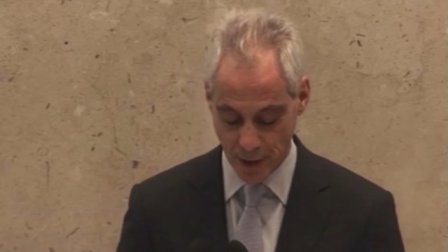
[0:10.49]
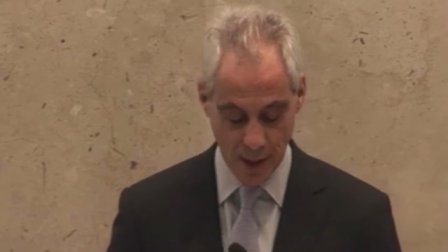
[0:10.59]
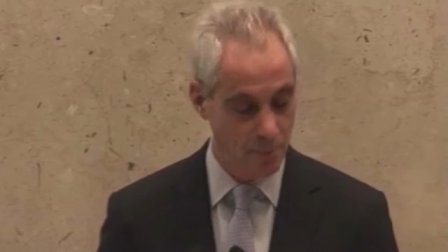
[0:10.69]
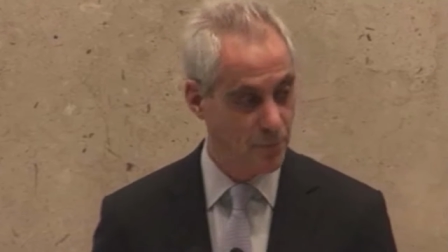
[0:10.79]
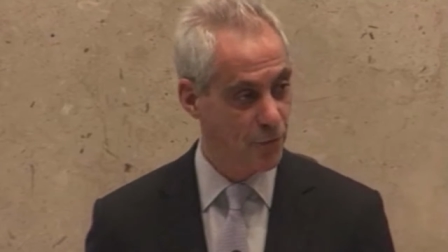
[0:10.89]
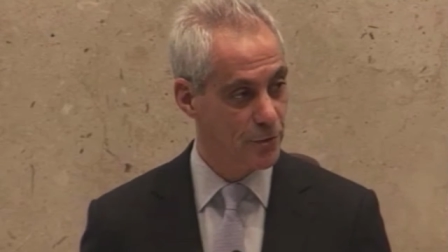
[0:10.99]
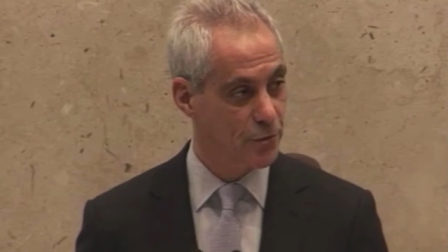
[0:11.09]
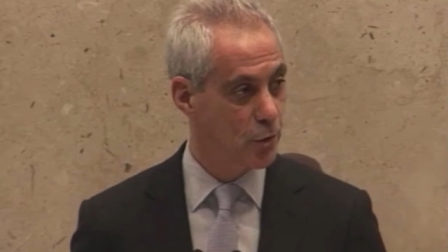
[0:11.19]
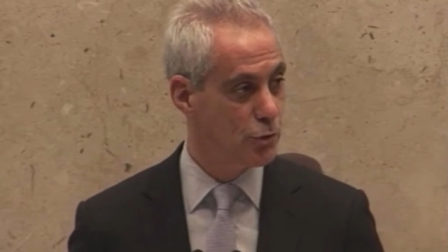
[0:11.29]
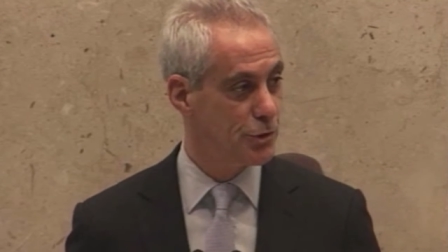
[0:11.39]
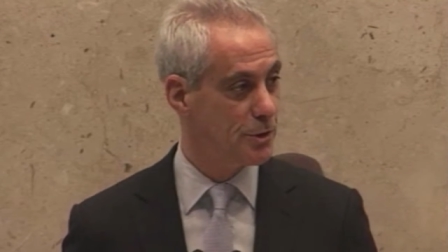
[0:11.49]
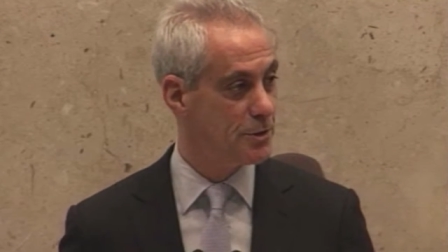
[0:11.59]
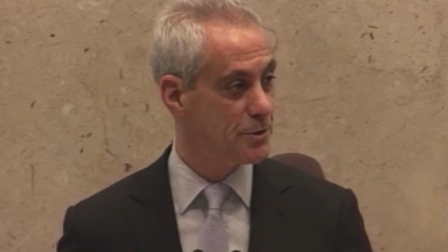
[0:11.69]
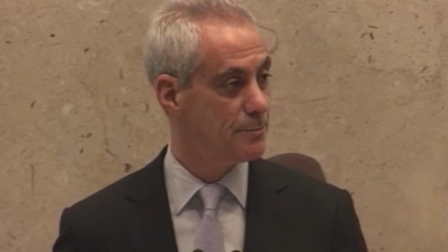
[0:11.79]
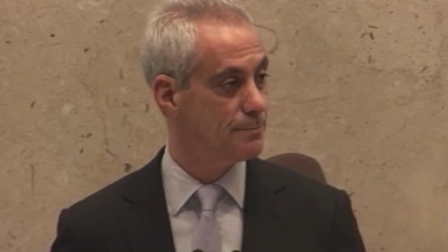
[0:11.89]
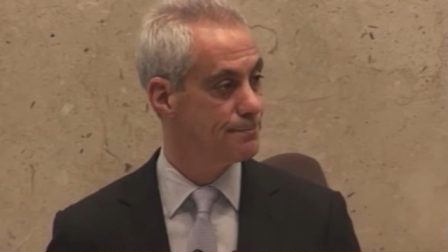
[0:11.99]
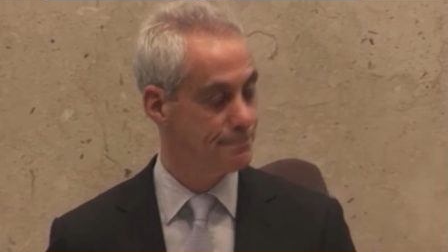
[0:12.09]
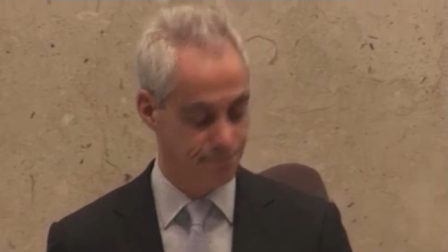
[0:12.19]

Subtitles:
they came for the socialists,